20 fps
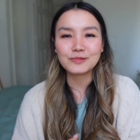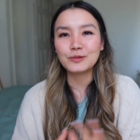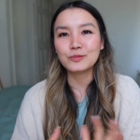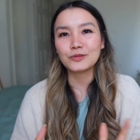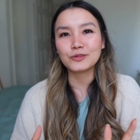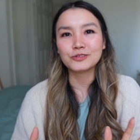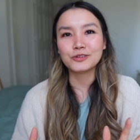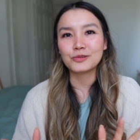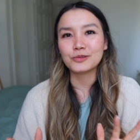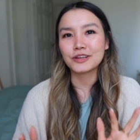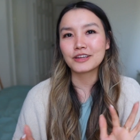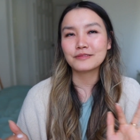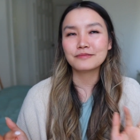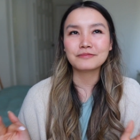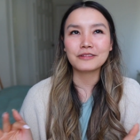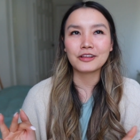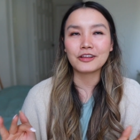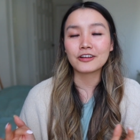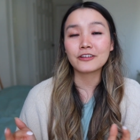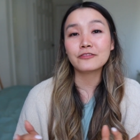People don't like,
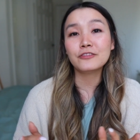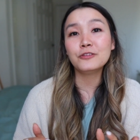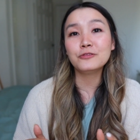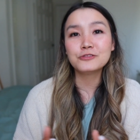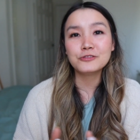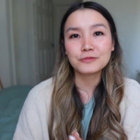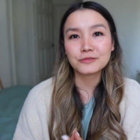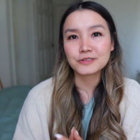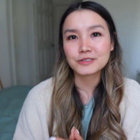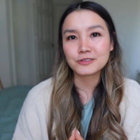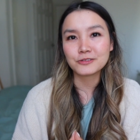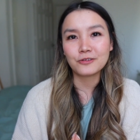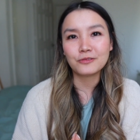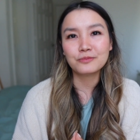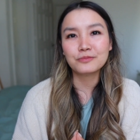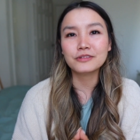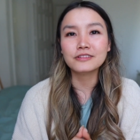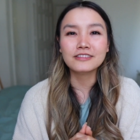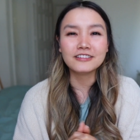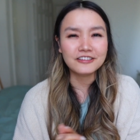a lot of YouTubers
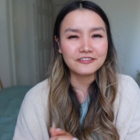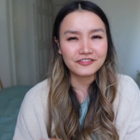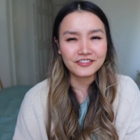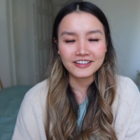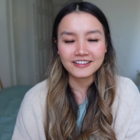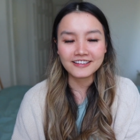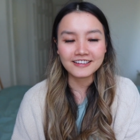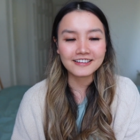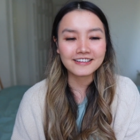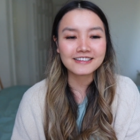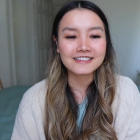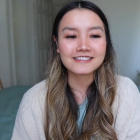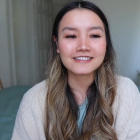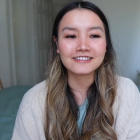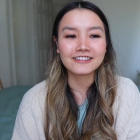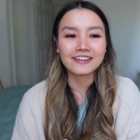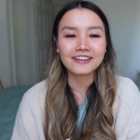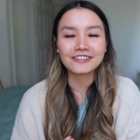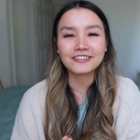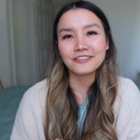don't believe in this.
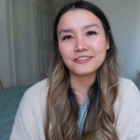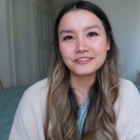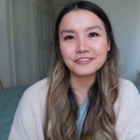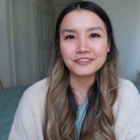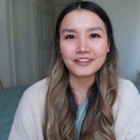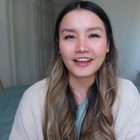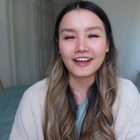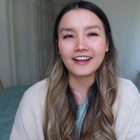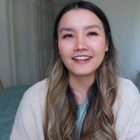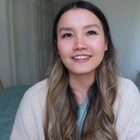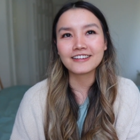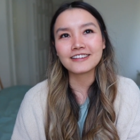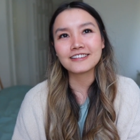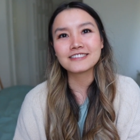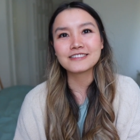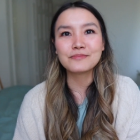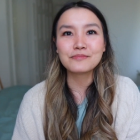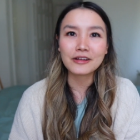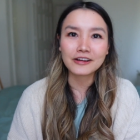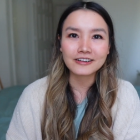They're like, don't do that, like
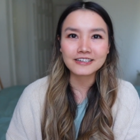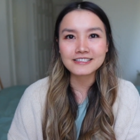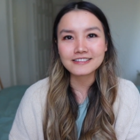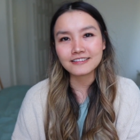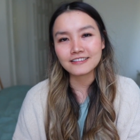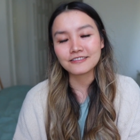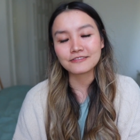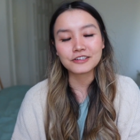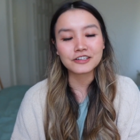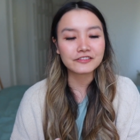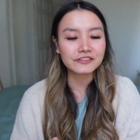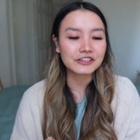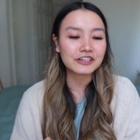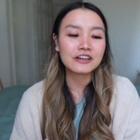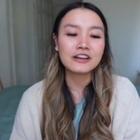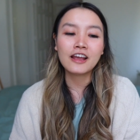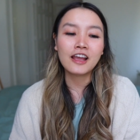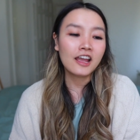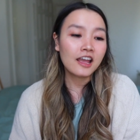it's embarrassing or whatever.